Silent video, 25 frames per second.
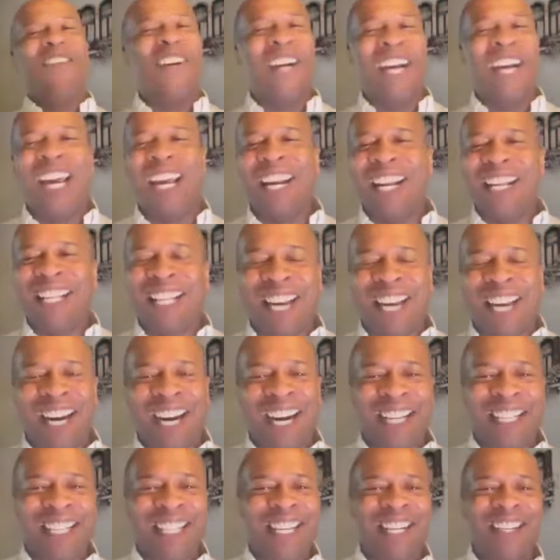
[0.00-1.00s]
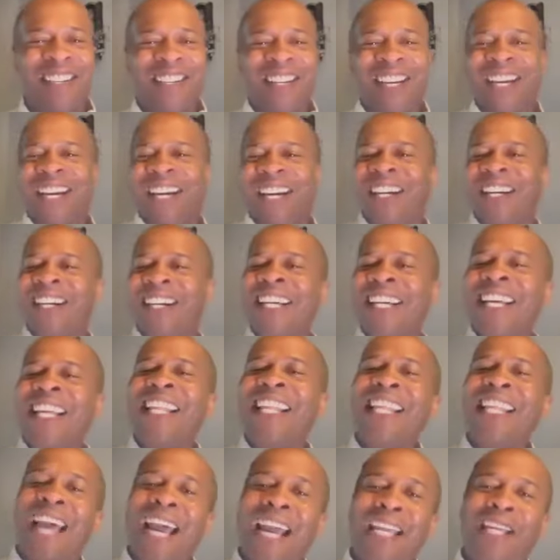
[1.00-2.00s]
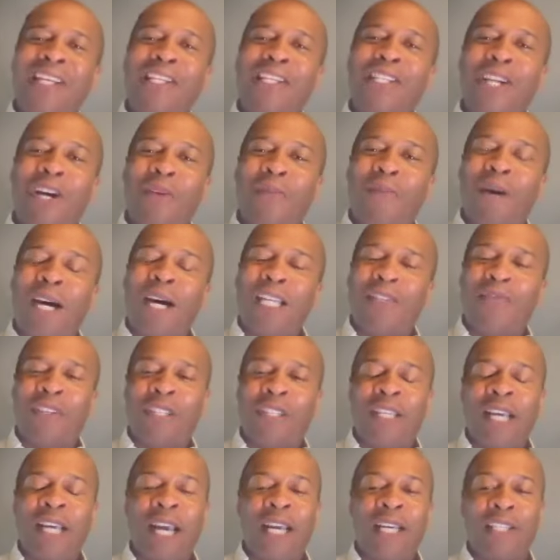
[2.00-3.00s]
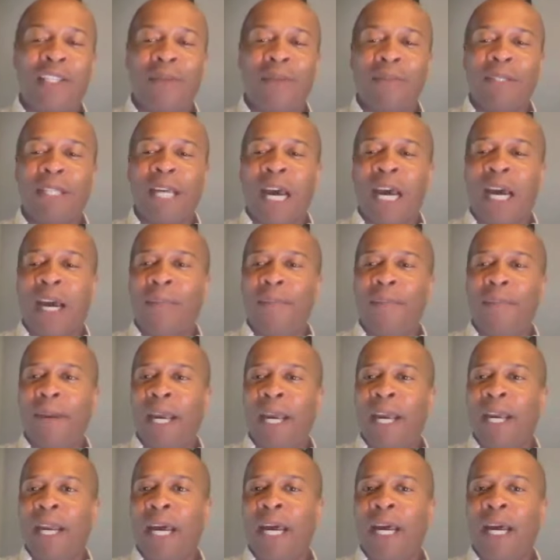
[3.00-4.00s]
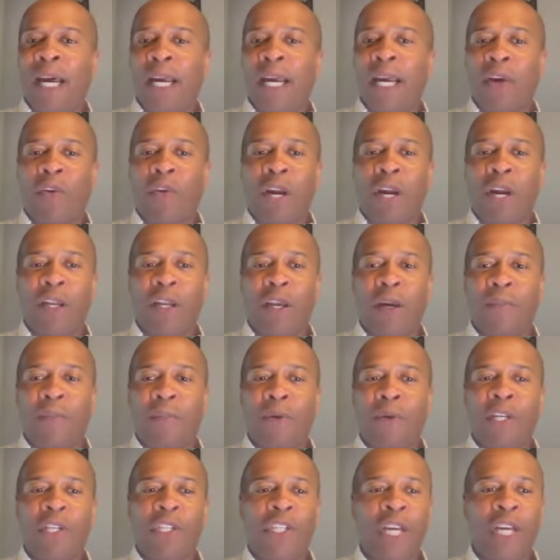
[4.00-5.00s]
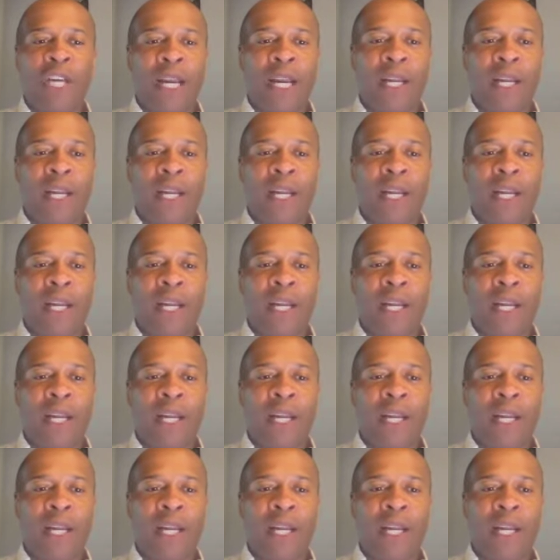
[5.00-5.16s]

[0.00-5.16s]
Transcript: Well, thank you, Antonio. Thank you so much for taking yeah, some time, man. I, I greatly appreciate it.